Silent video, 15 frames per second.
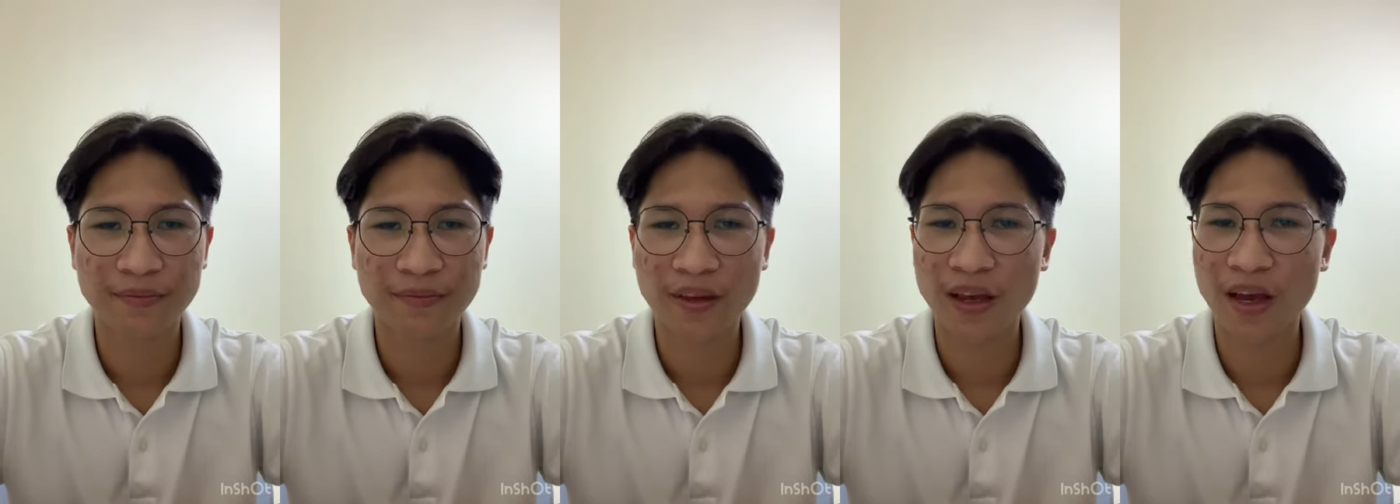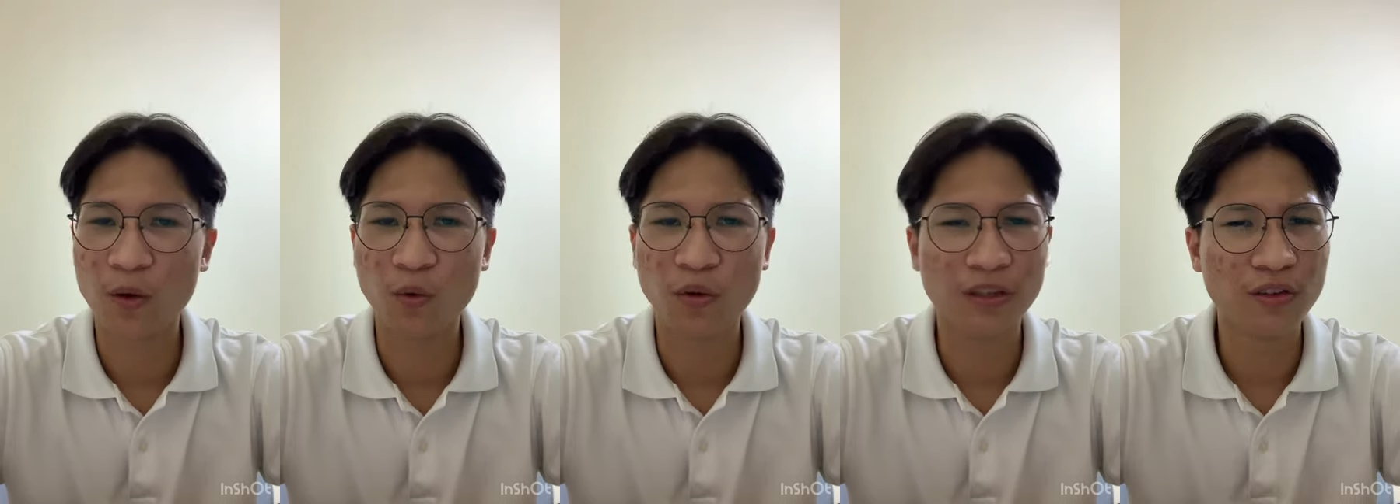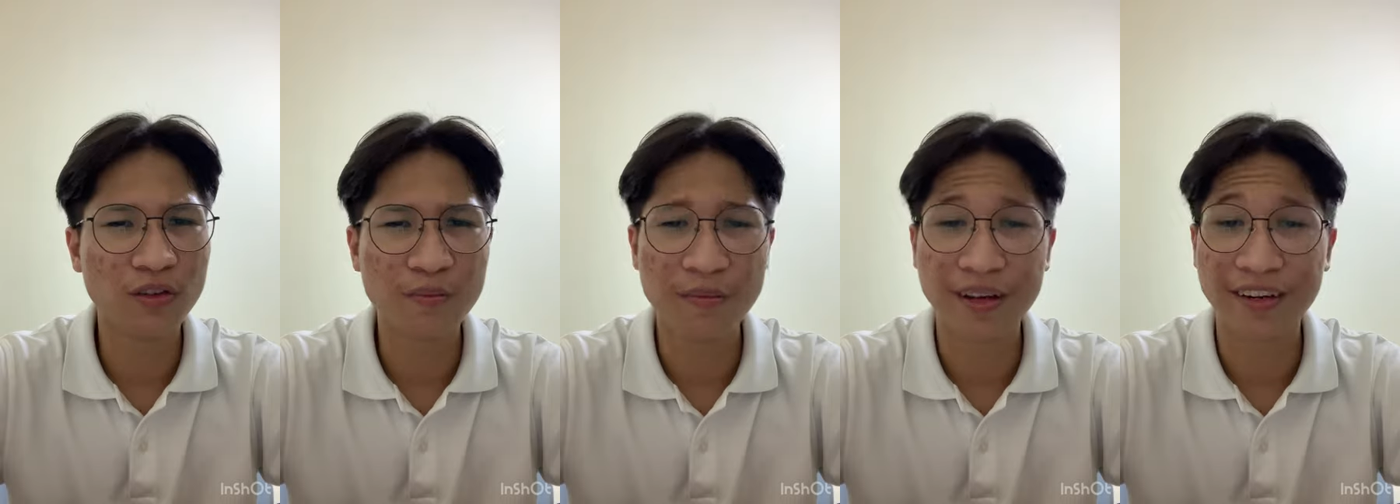I will not
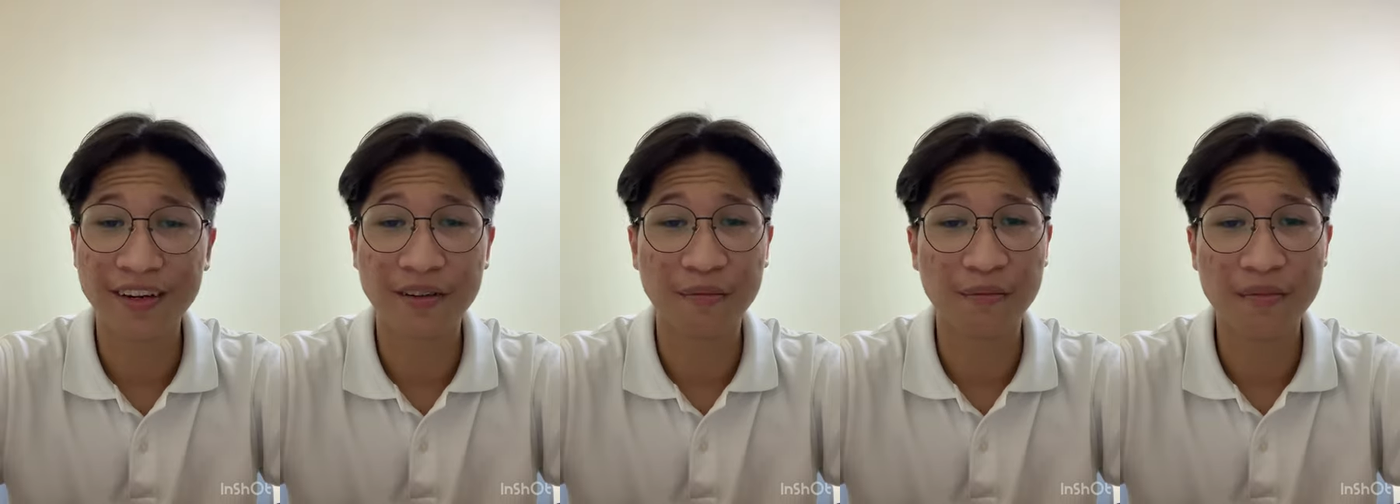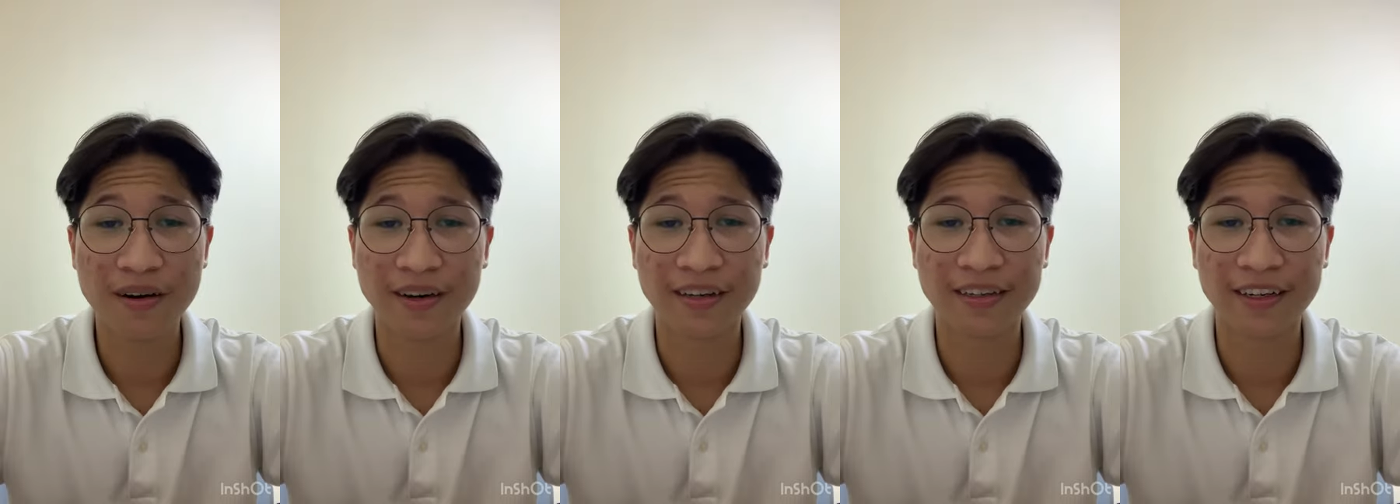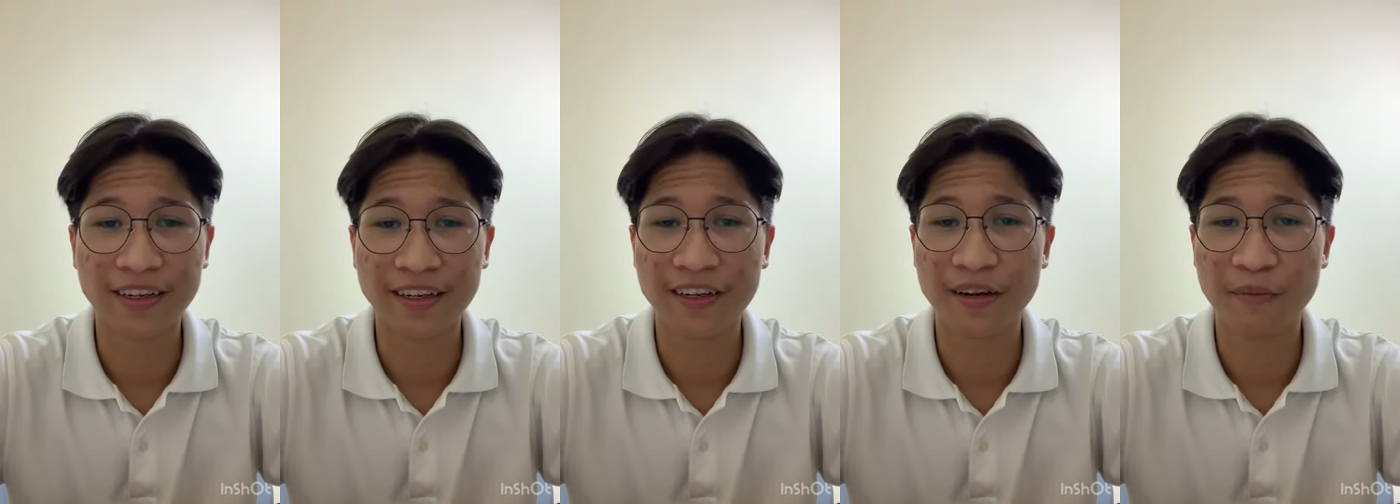make it in bulk like the
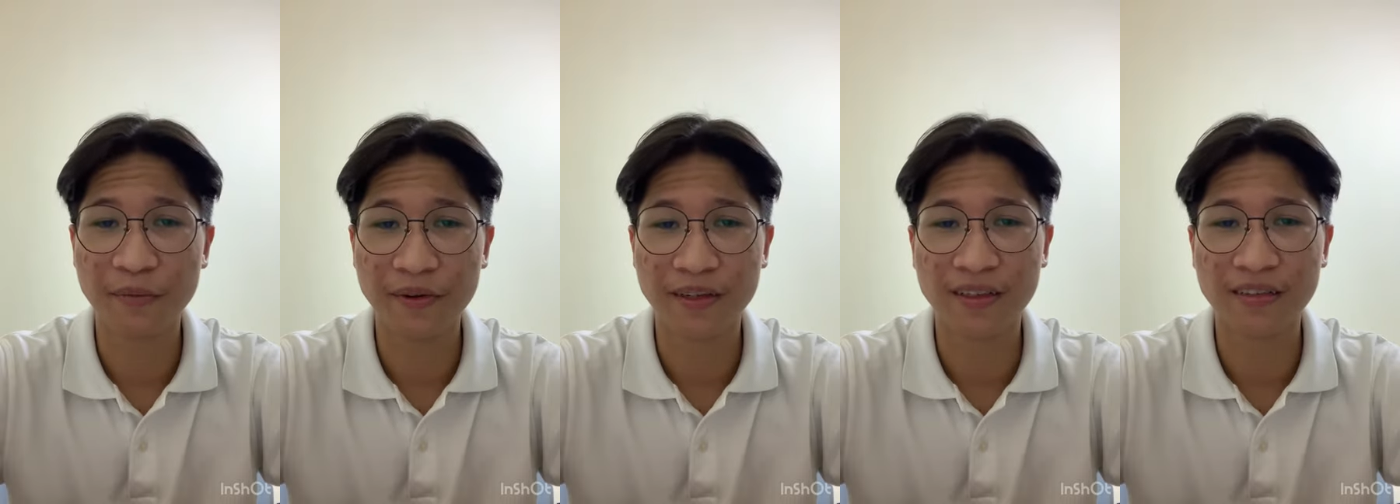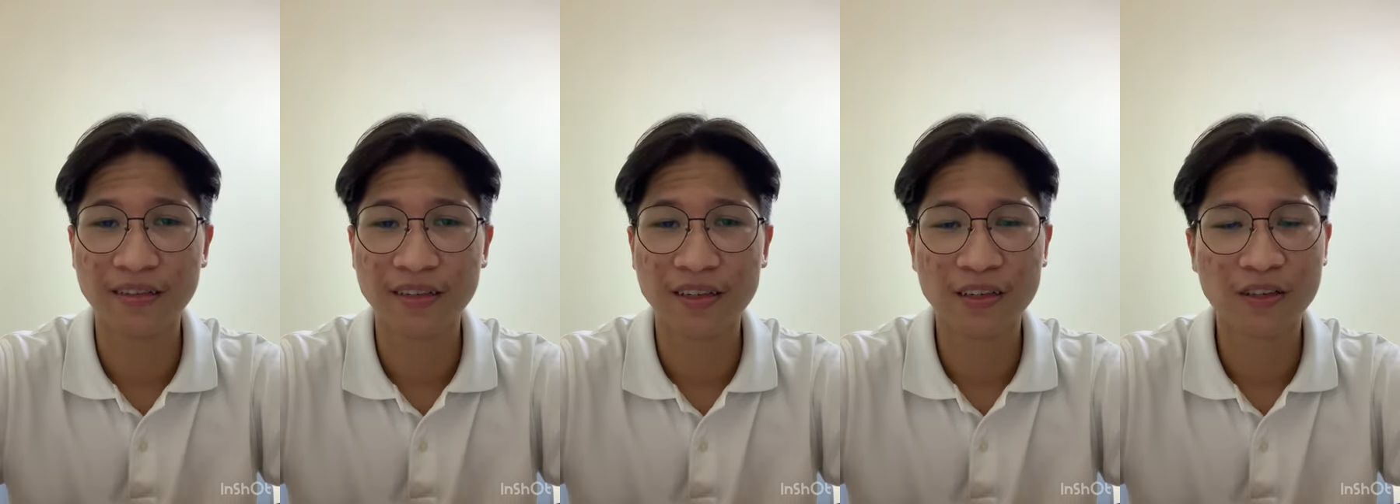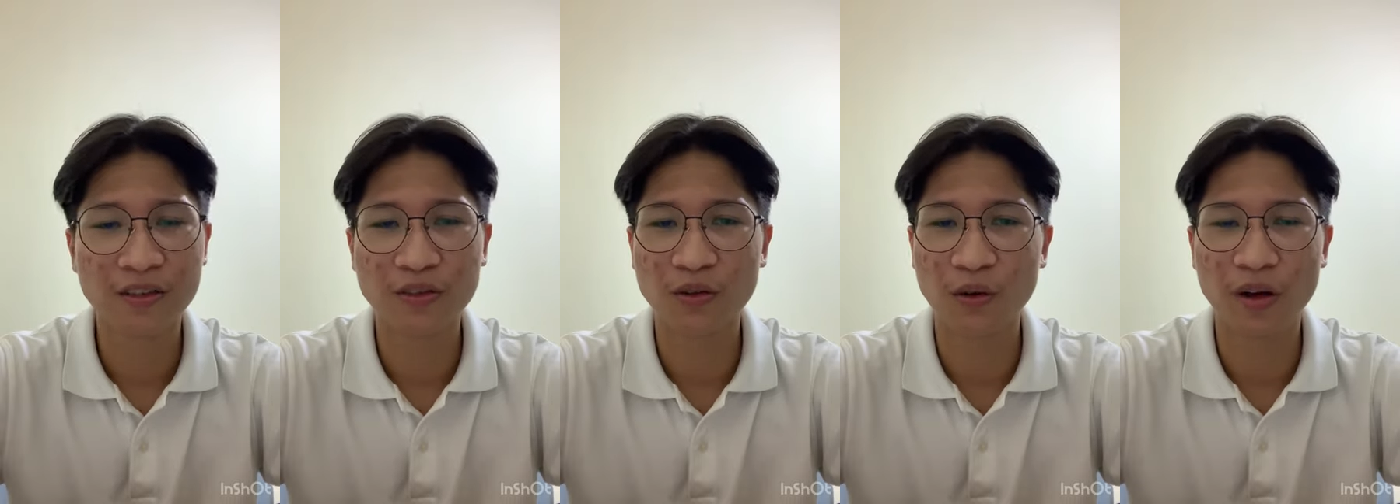company,
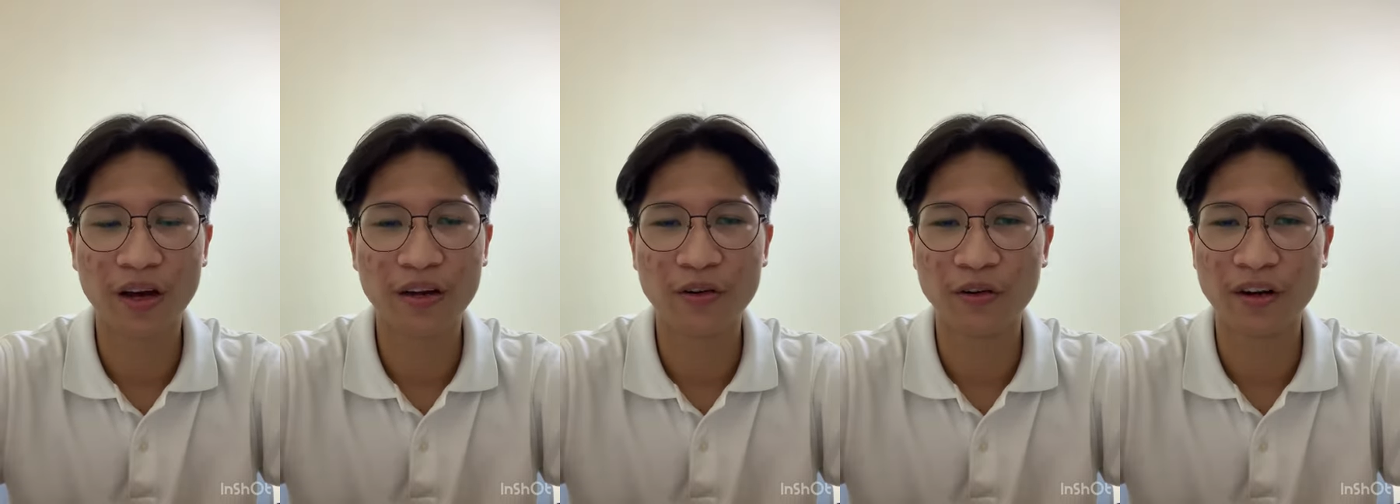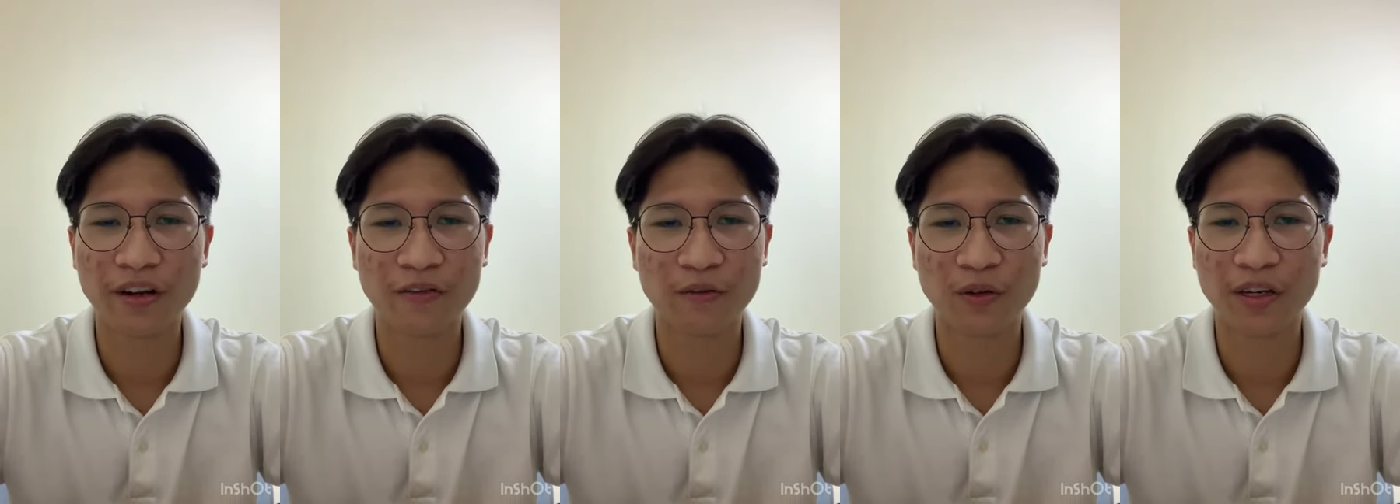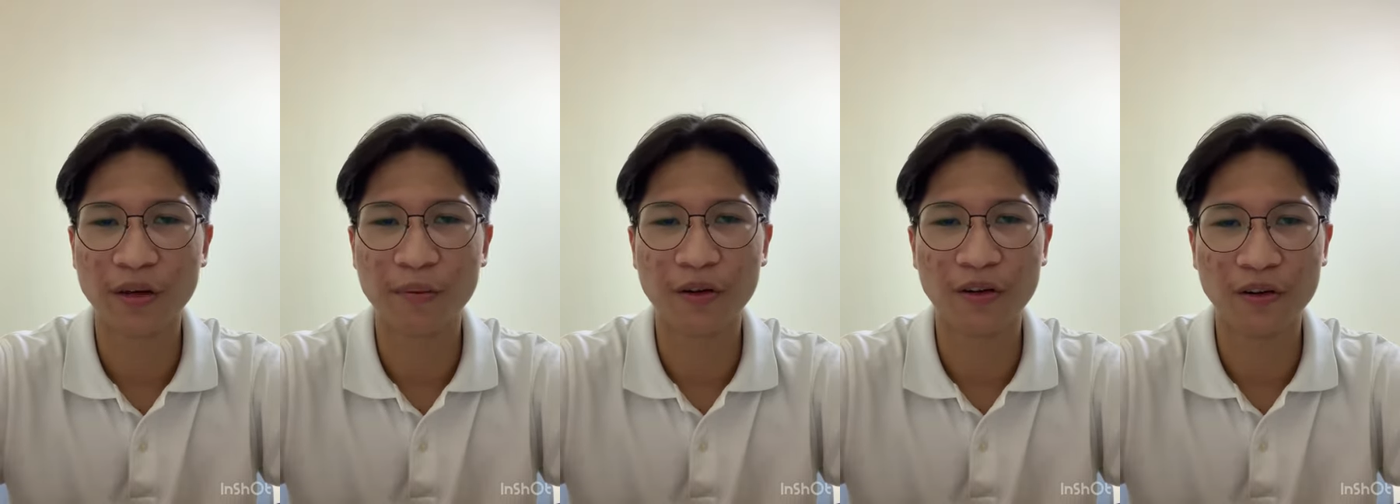so I don't have to keep
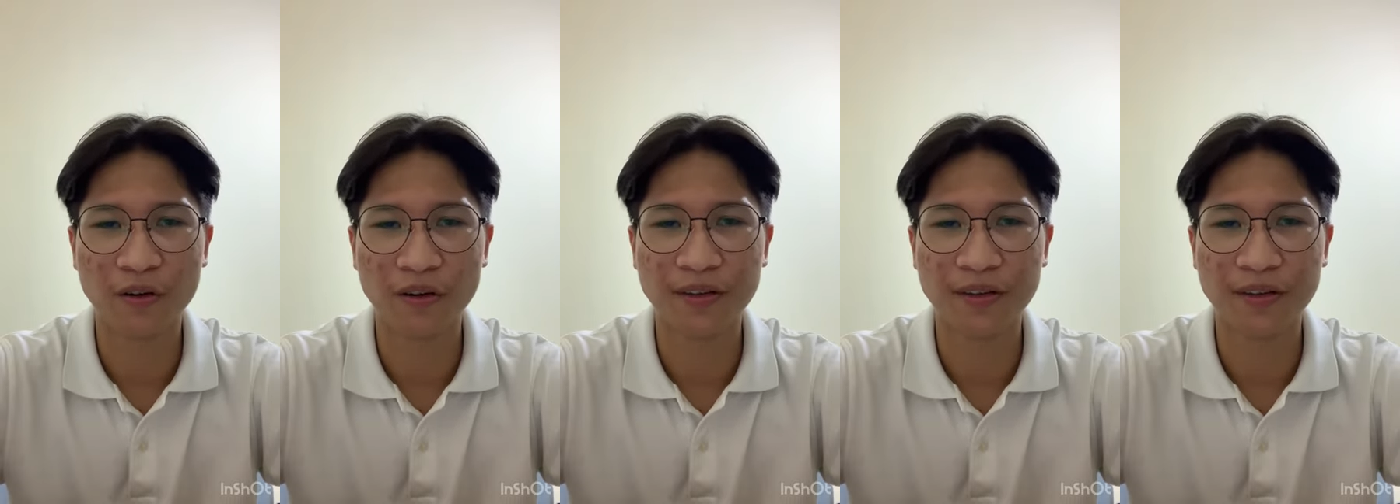it long.